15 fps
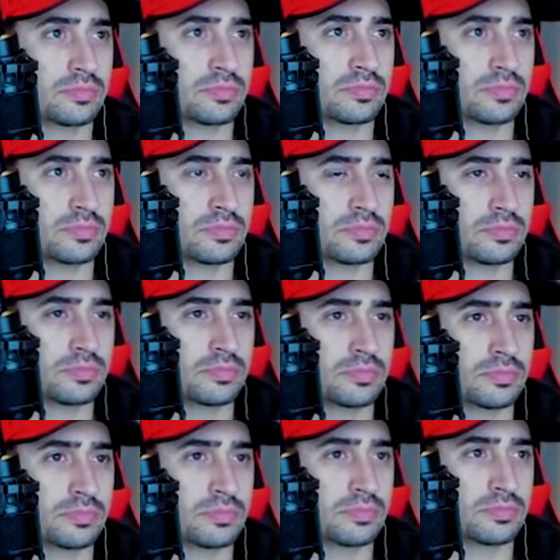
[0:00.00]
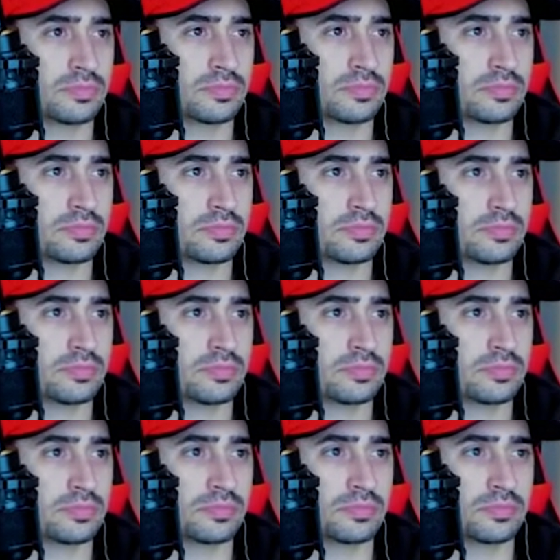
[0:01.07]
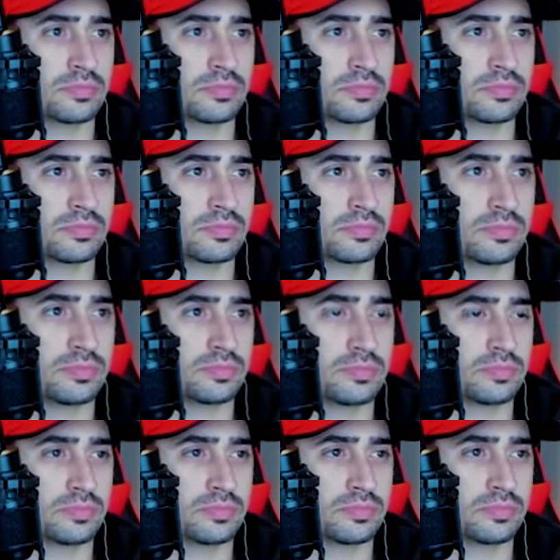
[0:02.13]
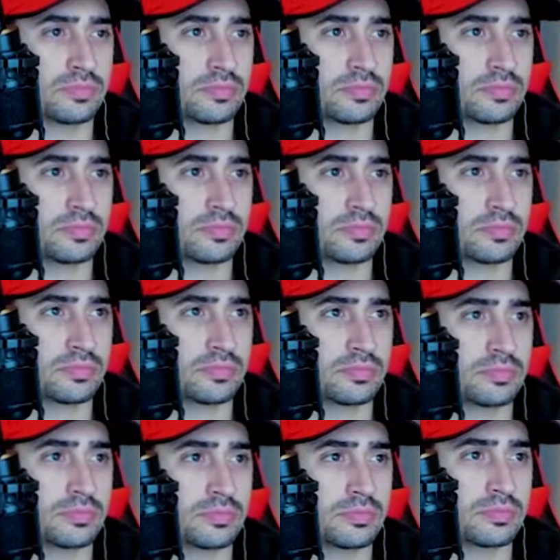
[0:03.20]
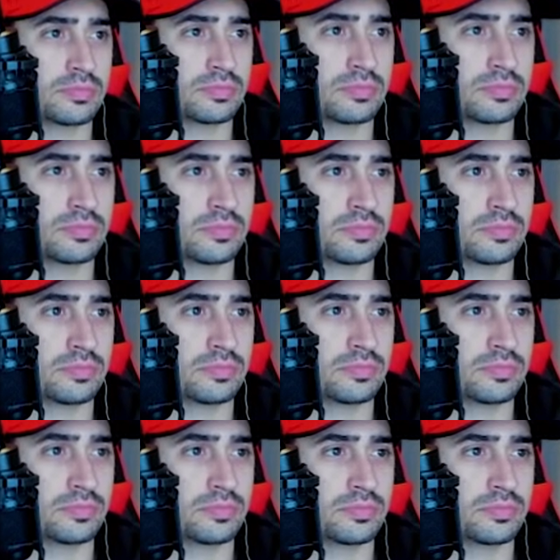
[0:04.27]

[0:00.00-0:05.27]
[no speech]